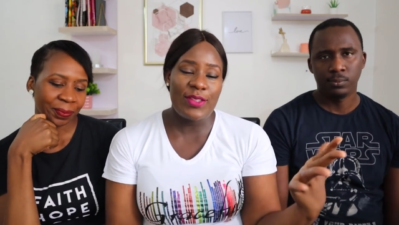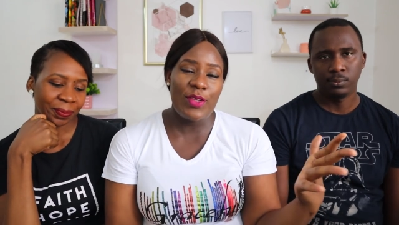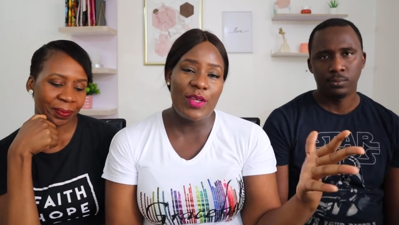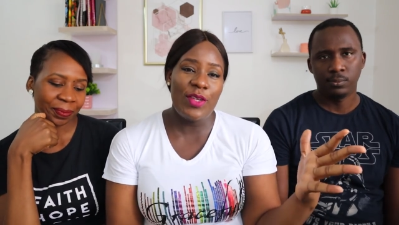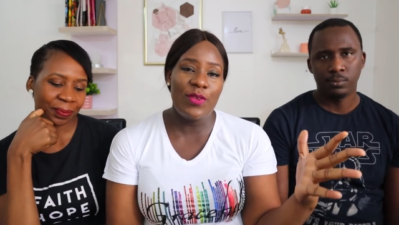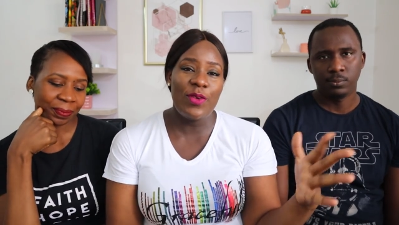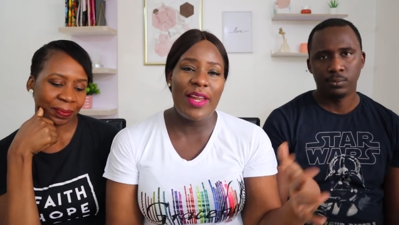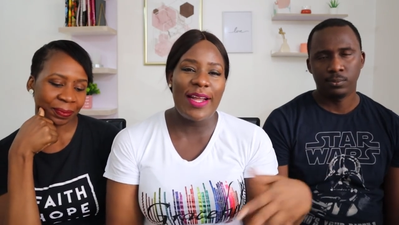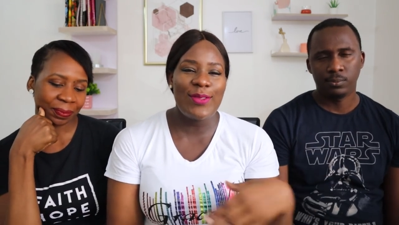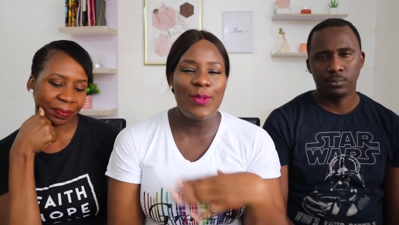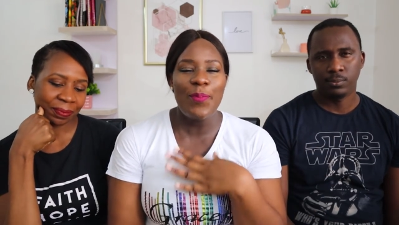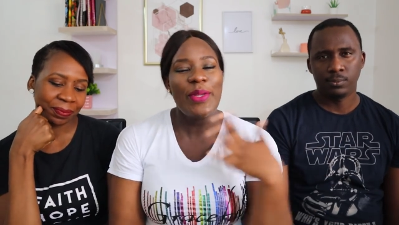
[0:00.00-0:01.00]
Speaker 1: So if you would
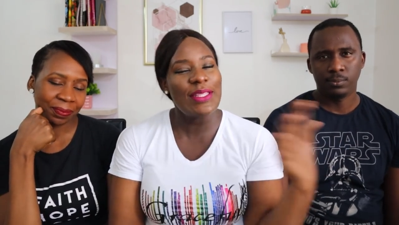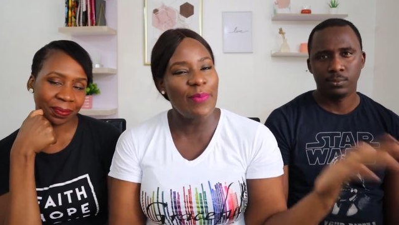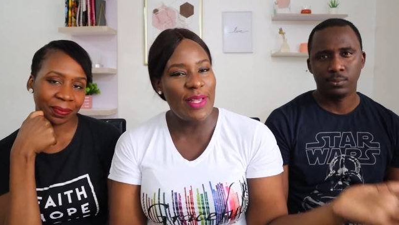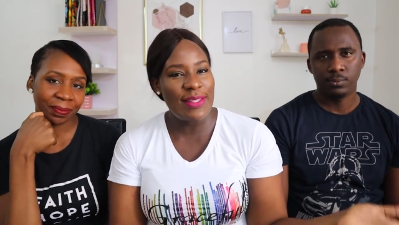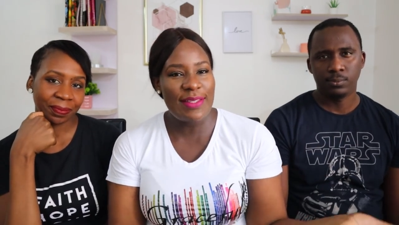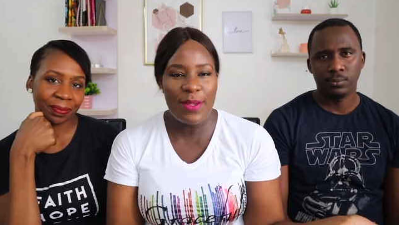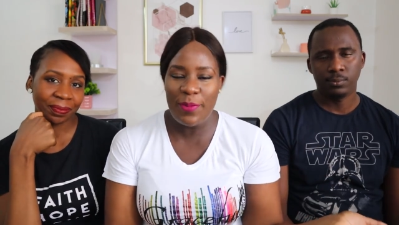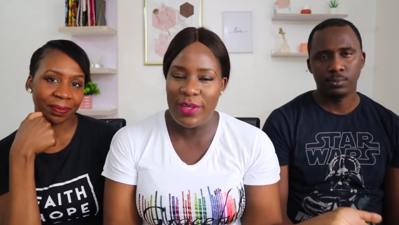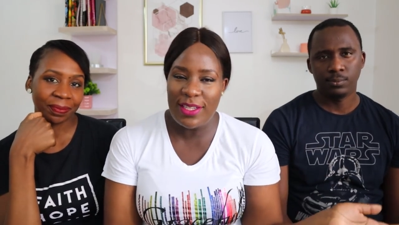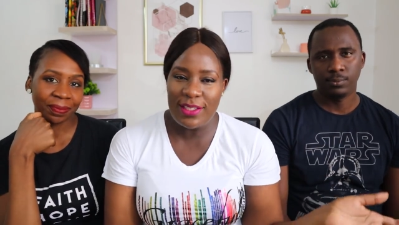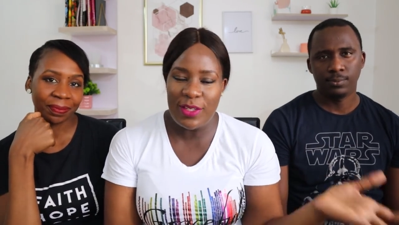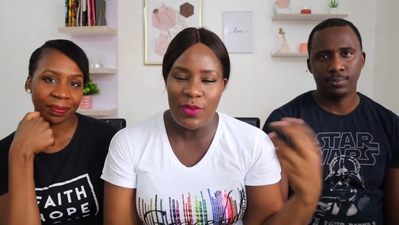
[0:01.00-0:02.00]
like to meet my
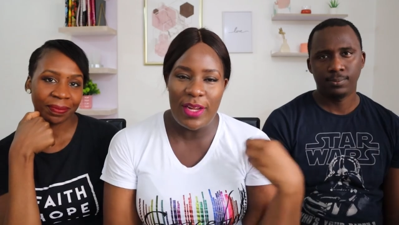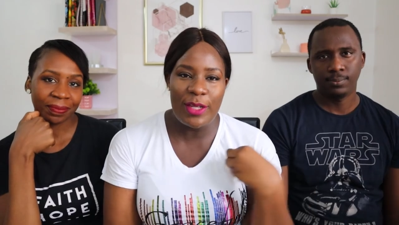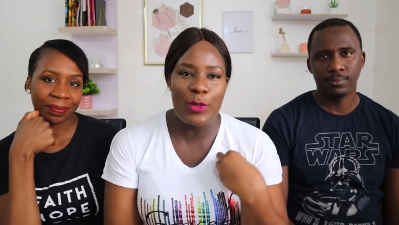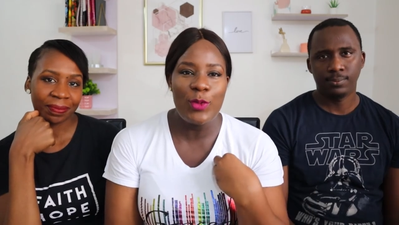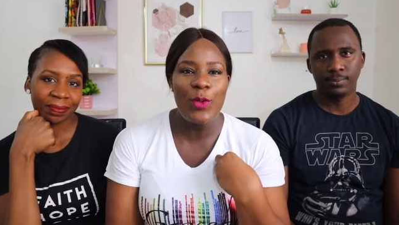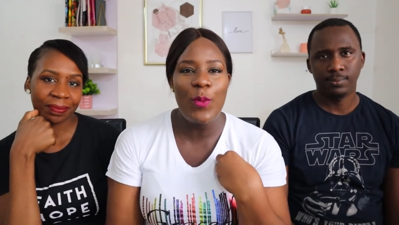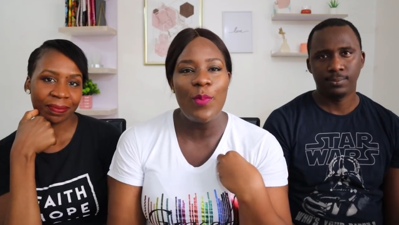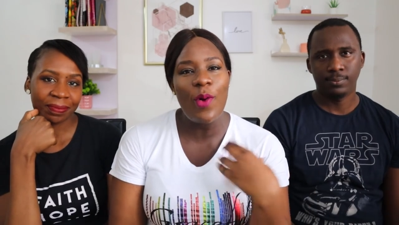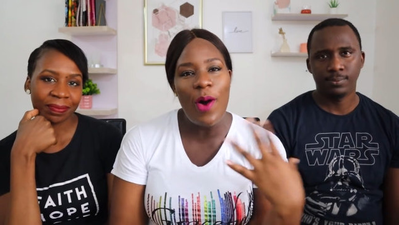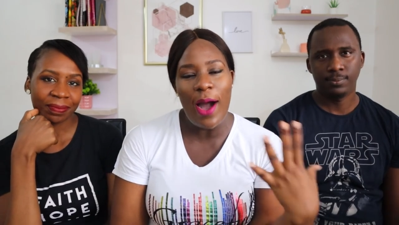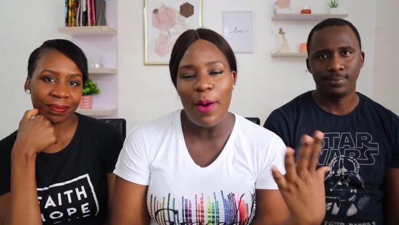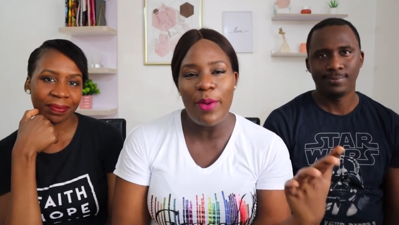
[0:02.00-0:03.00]
siblings, if you would like to know
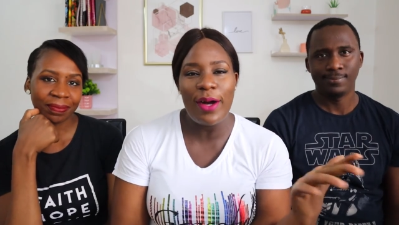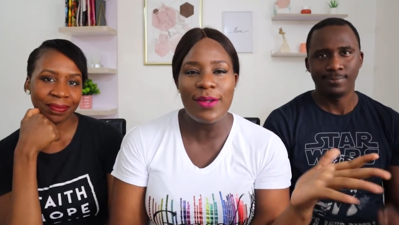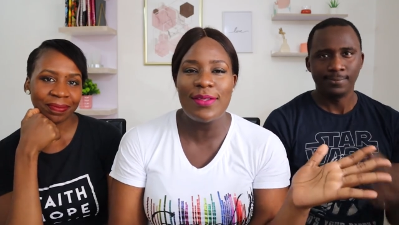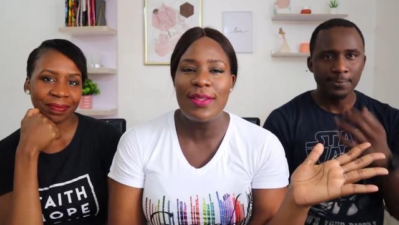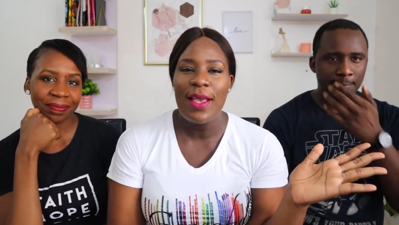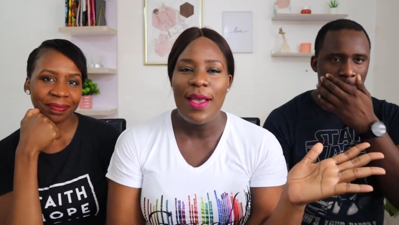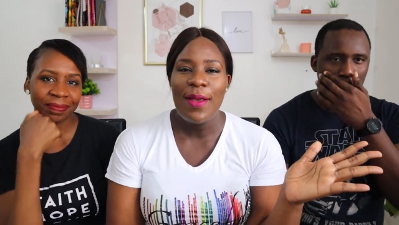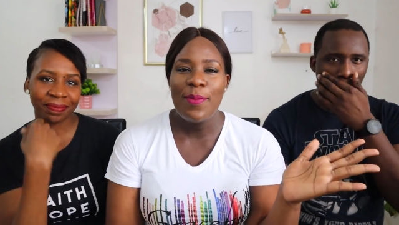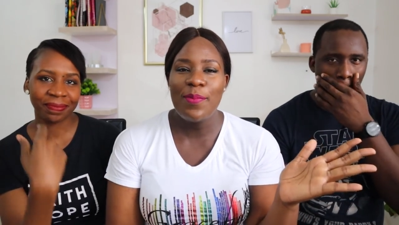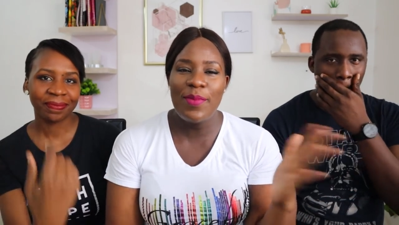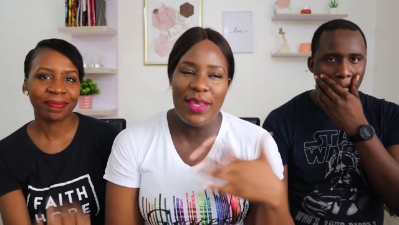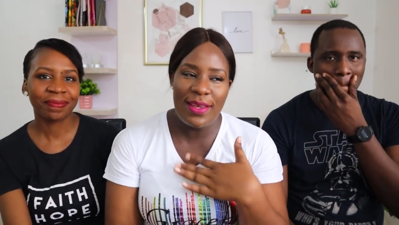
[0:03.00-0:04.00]
more about
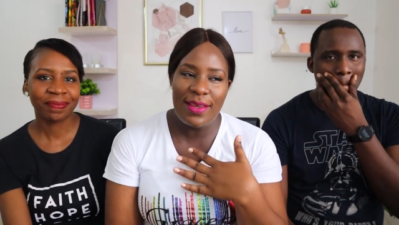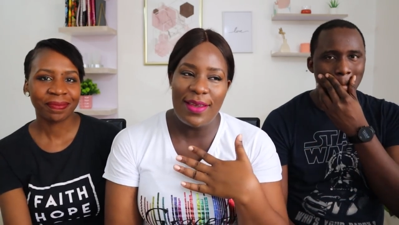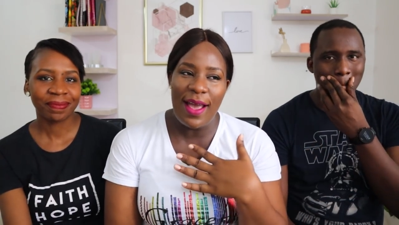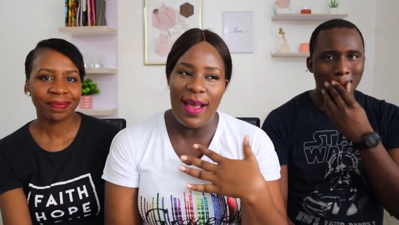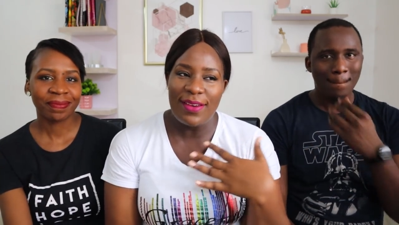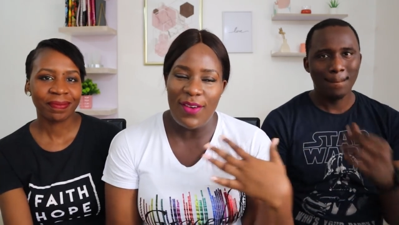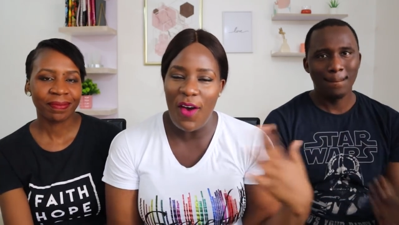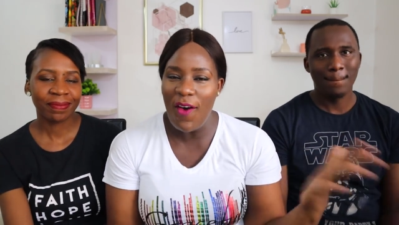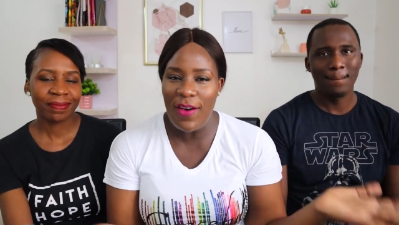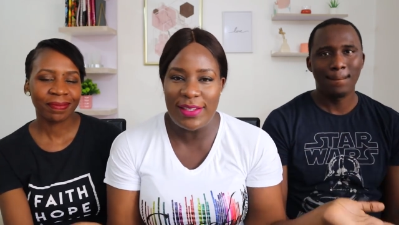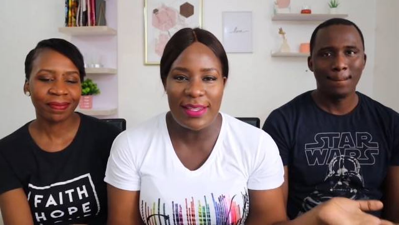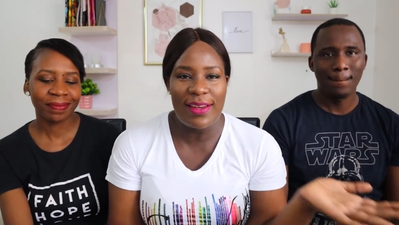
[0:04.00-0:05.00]
me and
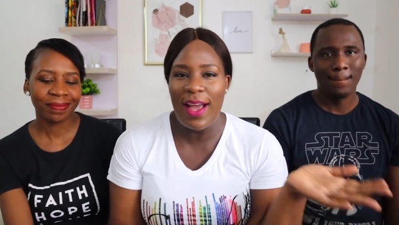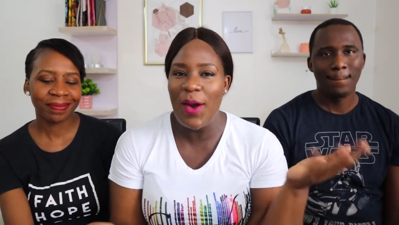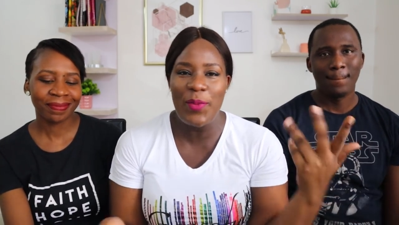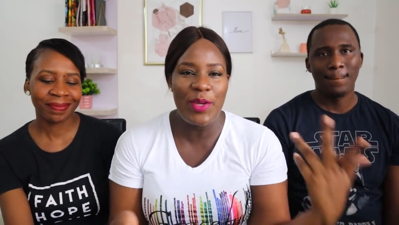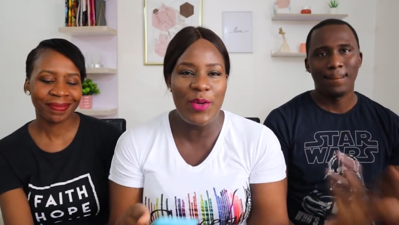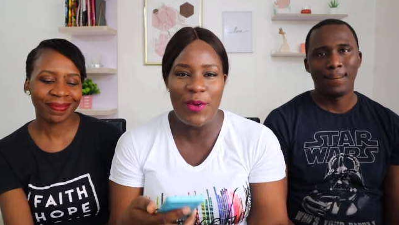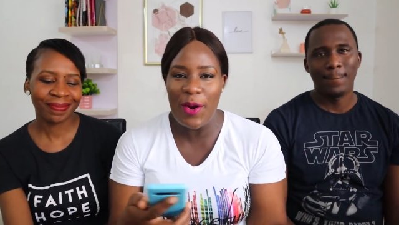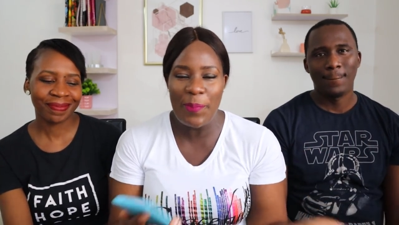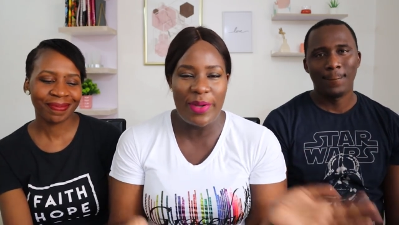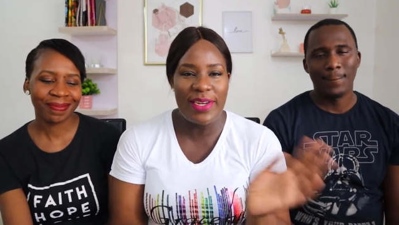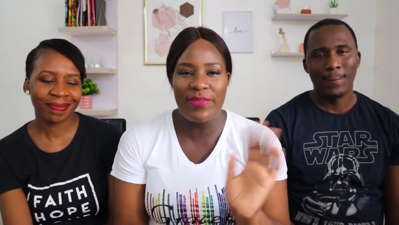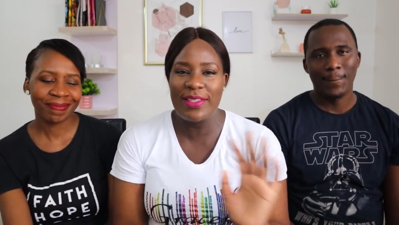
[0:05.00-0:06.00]
us and how we grew
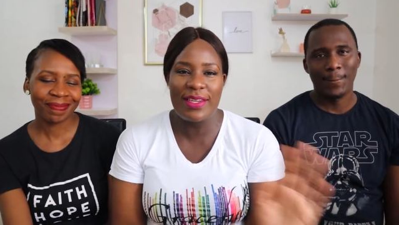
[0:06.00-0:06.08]
up and